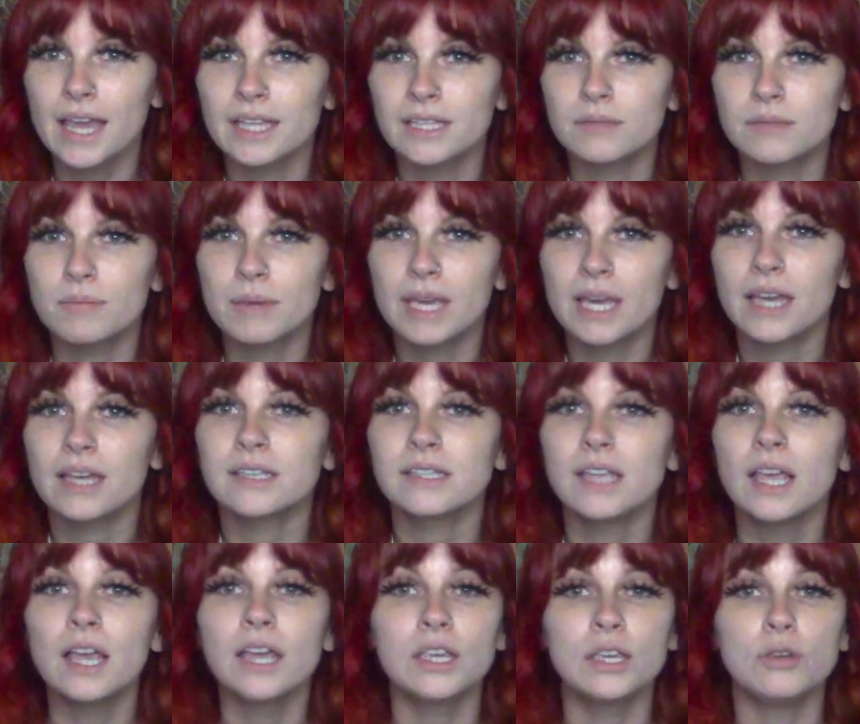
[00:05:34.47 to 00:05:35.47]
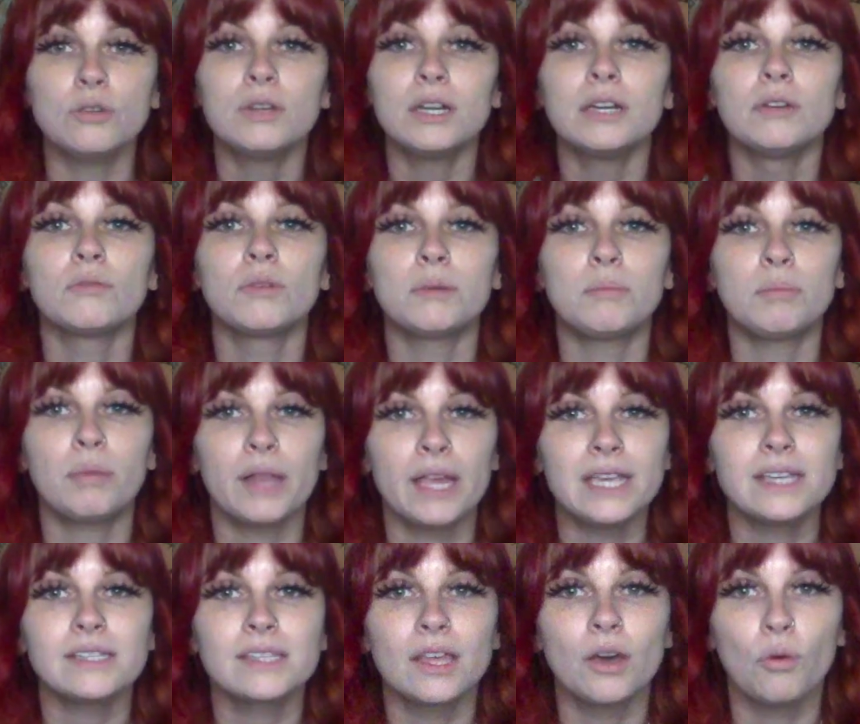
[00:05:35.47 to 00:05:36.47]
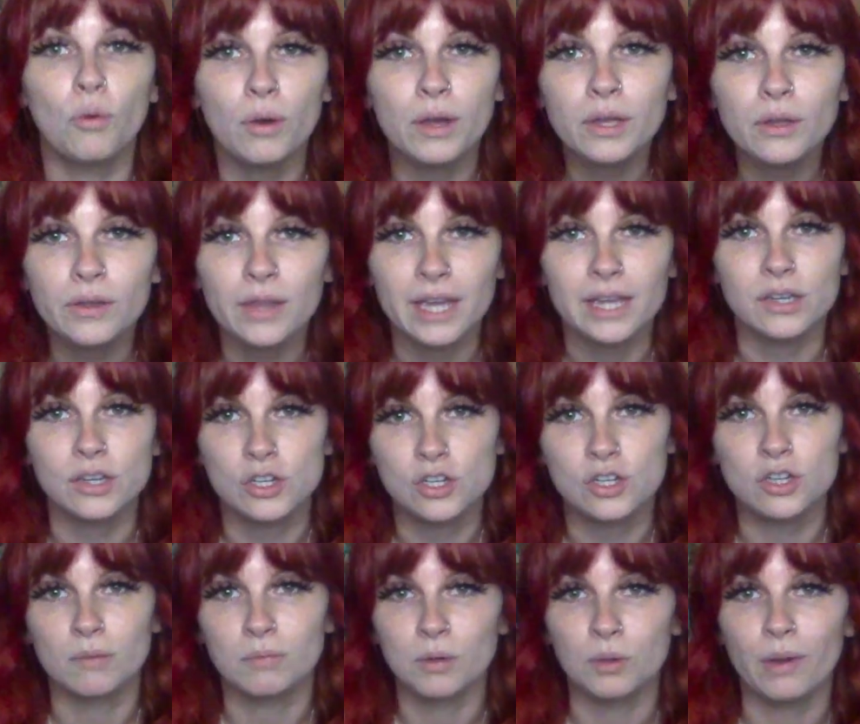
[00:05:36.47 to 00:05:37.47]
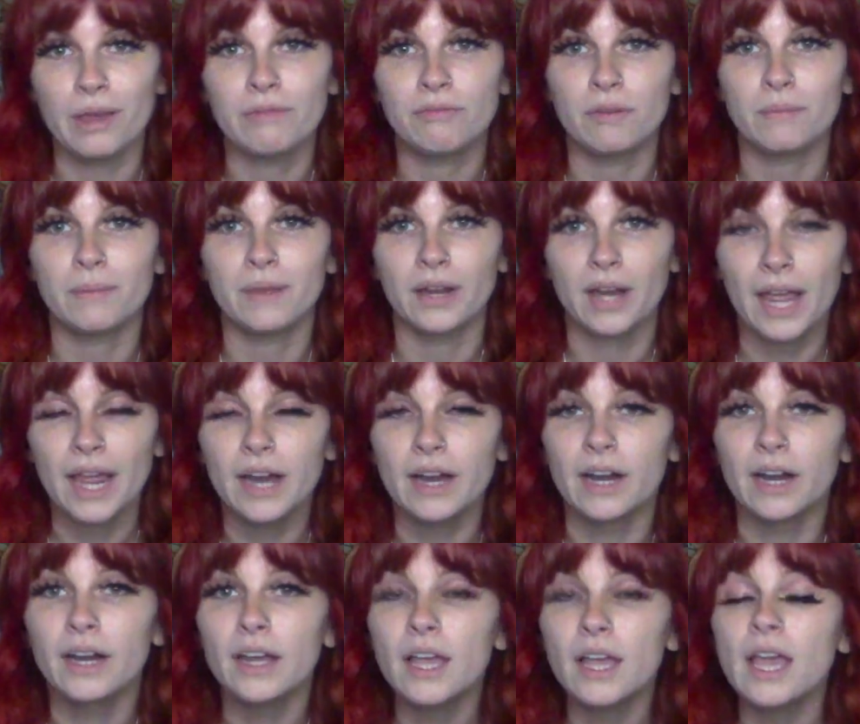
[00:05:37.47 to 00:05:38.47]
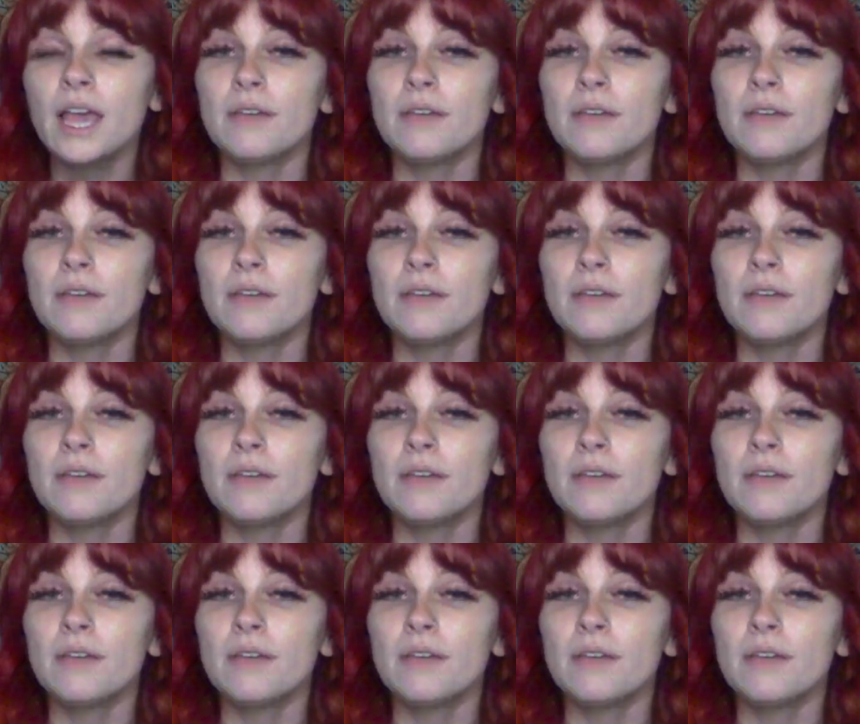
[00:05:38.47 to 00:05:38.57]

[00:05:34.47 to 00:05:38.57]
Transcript: It's because you didn't replace the oil that you stripped away from their hair.